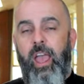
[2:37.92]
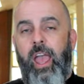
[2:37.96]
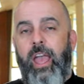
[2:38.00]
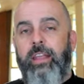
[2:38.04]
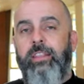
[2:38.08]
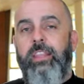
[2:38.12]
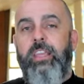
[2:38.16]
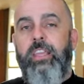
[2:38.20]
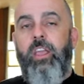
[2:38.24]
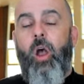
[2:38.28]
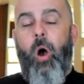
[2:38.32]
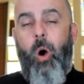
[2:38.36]

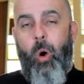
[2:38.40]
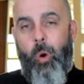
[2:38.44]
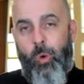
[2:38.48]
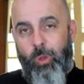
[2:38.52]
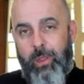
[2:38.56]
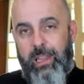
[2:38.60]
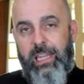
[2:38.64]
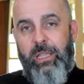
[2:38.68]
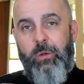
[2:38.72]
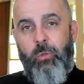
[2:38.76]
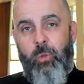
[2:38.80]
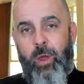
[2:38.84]
And the
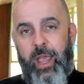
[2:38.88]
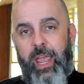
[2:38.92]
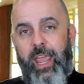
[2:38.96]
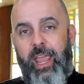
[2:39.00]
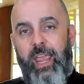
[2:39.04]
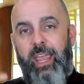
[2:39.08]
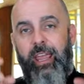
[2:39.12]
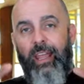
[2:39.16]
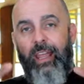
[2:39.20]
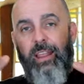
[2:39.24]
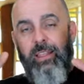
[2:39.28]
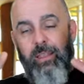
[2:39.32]
only
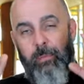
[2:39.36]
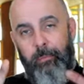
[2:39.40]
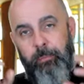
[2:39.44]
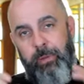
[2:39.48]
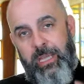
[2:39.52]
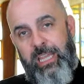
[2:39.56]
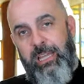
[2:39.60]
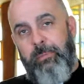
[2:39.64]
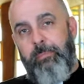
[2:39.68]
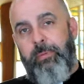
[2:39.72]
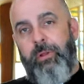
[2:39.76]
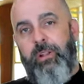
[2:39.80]
way the
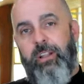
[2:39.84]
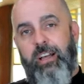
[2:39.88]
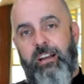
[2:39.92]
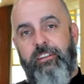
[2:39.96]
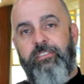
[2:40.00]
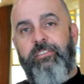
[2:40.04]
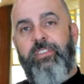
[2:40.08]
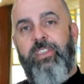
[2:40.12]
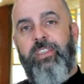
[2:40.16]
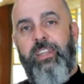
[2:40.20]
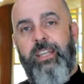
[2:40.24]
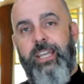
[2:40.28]
people
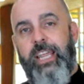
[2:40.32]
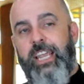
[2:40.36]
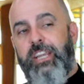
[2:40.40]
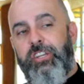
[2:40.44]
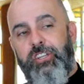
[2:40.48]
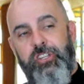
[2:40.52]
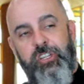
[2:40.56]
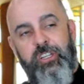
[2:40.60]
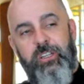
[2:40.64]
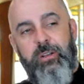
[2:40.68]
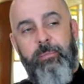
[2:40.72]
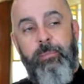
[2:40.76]
of the
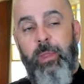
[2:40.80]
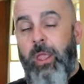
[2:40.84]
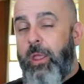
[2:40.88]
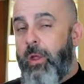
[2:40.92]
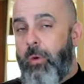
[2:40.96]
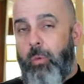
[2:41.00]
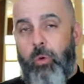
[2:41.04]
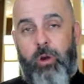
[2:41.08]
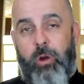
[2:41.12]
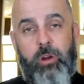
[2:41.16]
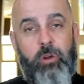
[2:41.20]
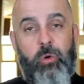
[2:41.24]
nation
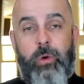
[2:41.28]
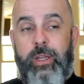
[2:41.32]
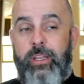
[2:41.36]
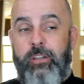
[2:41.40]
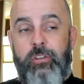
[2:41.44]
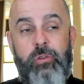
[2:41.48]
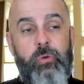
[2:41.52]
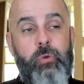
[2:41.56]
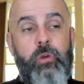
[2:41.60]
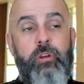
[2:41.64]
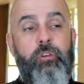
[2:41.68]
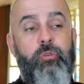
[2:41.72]
were going
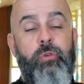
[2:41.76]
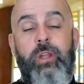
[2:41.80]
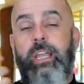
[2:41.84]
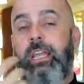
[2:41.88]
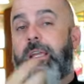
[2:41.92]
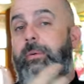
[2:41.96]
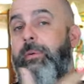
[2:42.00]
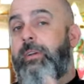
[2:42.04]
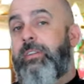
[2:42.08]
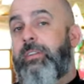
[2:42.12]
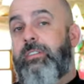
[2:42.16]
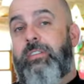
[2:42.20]
to
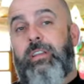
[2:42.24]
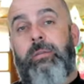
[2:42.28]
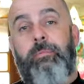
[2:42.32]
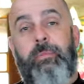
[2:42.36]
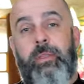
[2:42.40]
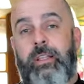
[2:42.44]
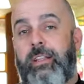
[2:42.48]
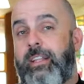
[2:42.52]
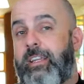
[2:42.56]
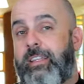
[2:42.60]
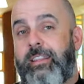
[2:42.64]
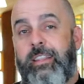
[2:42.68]
agree with
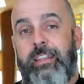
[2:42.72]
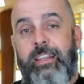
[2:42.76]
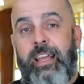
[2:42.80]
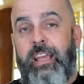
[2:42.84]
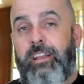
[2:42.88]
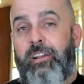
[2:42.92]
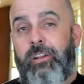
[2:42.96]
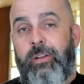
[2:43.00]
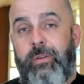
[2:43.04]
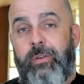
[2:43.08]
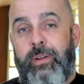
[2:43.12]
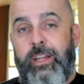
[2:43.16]
something like the
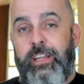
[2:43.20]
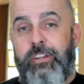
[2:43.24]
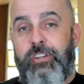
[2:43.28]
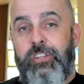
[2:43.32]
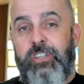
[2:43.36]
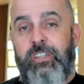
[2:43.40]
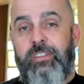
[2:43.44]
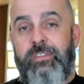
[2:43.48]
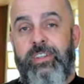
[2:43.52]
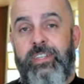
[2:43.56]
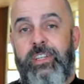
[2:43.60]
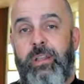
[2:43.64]

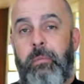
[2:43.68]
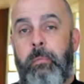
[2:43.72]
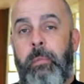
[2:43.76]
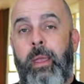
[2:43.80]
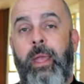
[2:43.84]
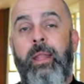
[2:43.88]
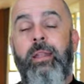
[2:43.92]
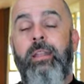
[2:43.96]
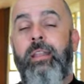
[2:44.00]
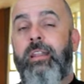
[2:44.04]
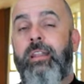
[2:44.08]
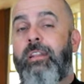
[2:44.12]
Declaration of
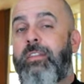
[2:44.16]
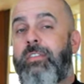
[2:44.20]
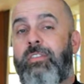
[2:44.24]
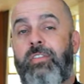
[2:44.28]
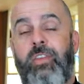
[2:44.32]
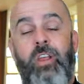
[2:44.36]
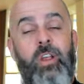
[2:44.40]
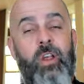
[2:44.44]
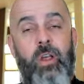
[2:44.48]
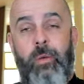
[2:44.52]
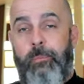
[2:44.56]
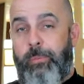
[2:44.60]

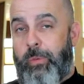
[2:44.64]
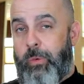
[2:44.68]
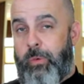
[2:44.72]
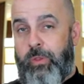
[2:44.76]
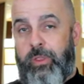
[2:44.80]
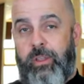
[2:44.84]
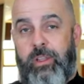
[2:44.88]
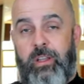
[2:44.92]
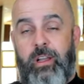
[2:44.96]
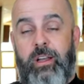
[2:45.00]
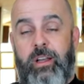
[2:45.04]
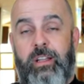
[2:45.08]
Independence or
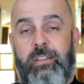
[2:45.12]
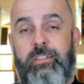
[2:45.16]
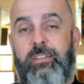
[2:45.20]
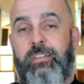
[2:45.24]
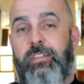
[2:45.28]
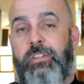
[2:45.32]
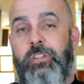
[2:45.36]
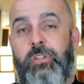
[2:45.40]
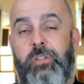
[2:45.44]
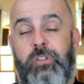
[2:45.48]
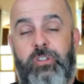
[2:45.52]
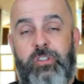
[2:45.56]
the
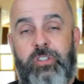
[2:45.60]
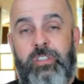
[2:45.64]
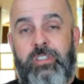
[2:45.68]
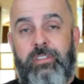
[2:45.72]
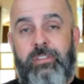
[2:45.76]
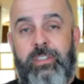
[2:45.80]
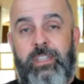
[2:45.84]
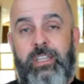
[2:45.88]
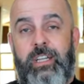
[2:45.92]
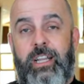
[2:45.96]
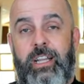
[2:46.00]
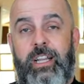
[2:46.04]
Constitution
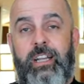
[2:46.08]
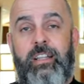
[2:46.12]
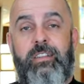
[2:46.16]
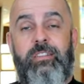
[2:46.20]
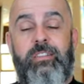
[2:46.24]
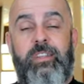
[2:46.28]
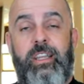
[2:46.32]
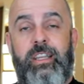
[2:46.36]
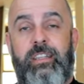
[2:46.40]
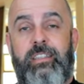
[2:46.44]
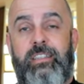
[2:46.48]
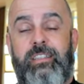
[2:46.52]
of the United
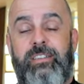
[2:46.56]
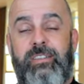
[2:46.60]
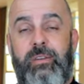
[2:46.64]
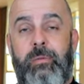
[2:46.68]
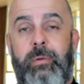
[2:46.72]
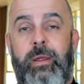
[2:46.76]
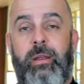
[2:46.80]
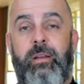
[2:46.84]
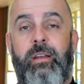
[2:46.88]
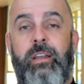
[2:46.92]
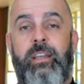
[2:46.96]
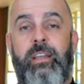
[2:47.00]
States of
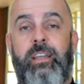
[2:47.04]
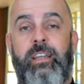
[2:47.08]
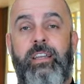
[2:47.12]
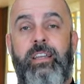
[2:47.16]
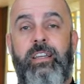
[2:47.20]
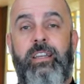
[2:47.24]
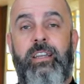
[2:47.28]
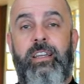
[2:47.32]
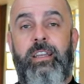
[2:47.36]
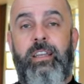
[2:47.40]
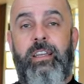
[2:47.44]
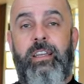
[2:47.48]
America